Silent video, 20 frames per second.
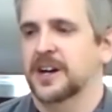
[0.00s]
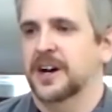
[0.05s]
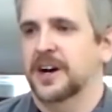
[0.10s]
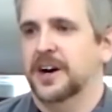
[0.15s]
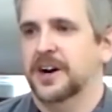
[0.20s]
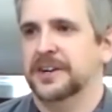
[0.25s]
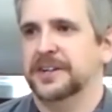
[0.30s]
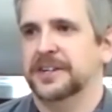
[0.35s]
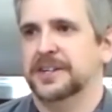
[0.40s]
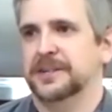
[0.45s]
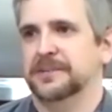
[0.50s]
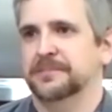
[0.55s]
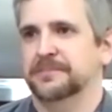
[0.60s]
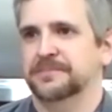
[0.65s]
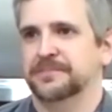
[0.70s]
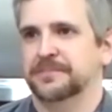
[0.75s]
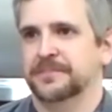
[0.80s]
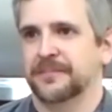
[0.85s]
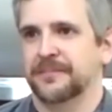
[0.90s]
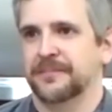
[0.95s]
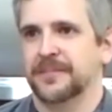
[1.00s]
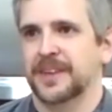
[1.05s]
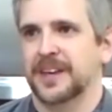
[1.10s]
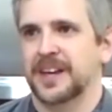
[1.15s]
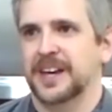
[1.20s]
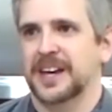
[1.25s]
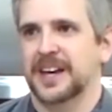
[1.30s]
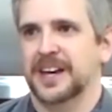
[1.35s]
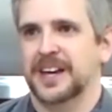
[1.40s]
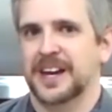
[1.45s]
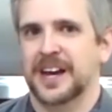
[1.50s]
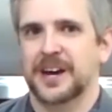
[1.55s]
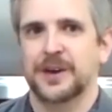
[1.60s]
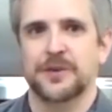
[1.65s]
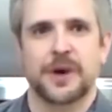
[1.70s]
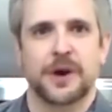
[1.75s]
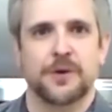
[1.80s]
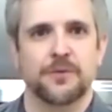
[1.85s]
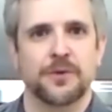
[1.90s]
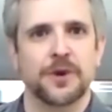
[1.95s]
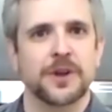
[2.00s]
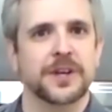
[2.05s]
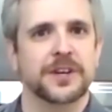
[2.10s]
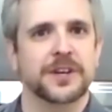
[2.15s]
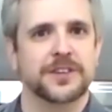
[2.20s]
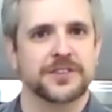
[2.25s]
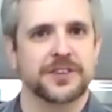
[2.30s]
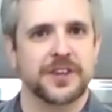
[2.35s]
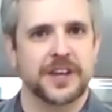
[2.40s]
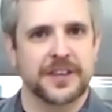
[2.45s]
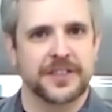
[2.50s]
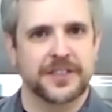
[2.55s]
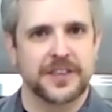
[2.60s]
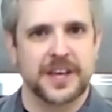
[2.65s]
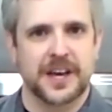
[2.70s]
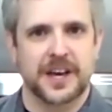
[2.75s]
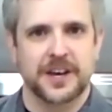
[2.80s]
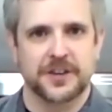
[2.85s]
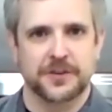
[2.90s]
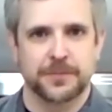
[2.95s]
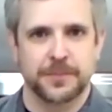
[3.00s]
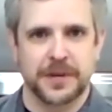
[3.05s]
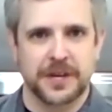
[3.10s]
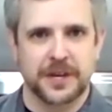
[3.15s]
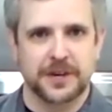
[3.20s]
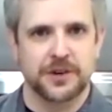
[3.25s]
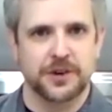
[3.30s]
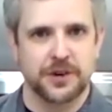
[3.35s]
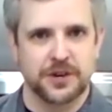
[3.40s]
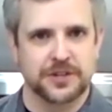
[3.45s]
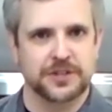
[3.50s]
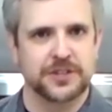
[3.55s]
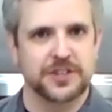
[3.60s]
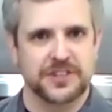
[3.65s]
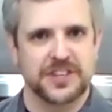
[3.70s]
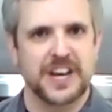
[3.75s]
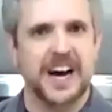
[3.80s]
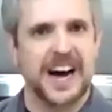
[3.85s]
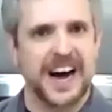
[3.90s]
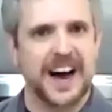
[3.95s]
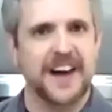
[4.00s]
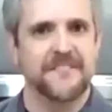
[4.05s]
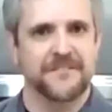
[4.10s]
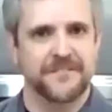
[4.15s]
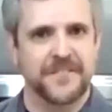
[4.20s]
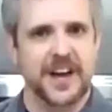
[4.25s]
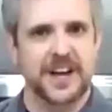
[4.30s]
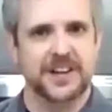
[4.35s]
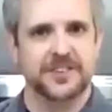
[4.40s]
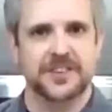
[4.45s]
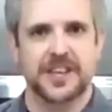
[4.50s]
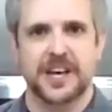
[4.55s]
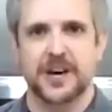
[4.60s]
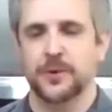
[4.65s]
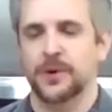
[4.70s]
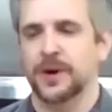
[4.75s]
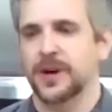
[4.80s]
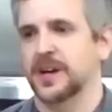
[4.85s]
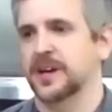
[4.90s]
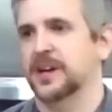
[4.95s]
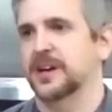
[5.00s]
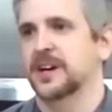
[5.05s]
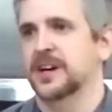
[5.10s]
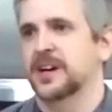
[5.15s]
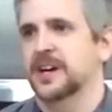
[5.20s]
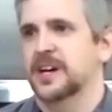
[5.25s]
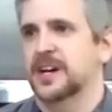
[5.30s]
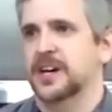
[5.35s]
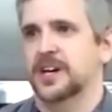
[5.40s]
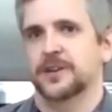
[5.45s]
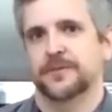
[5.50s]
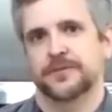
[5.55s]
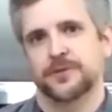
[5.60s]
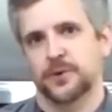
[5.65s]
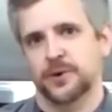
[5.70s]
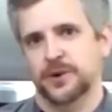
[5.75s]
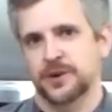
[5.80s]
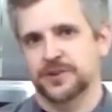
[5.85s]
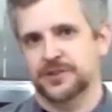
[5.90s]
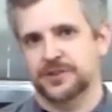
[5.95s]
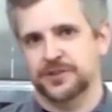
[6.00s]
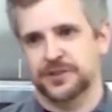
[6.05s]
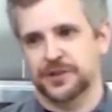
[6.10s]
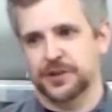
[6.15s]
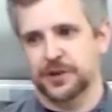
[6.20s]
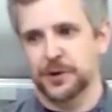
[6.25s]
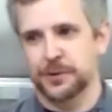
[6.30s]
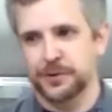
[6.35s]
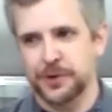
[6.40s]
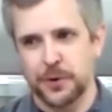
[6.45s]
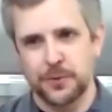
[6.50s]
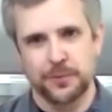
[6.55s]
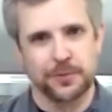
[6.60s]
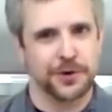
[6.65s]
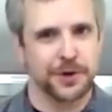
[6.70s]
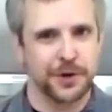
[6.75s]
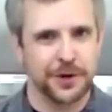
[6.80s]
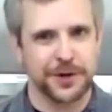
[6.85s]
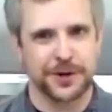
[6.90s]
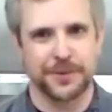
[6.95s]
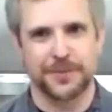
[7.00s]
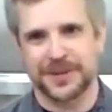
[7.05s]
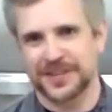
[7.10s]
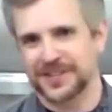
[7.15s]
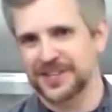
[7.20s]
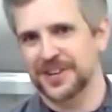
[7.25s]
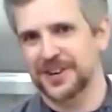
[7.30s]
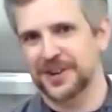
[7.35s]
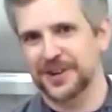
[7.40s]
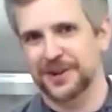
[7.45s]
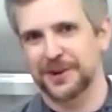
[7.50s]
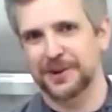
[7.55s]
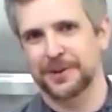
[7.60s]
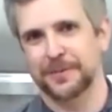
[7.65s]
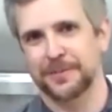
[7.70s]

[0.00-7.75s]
And I really just like the eggs being cooked just hot and fast that way. And of course, don't cook them until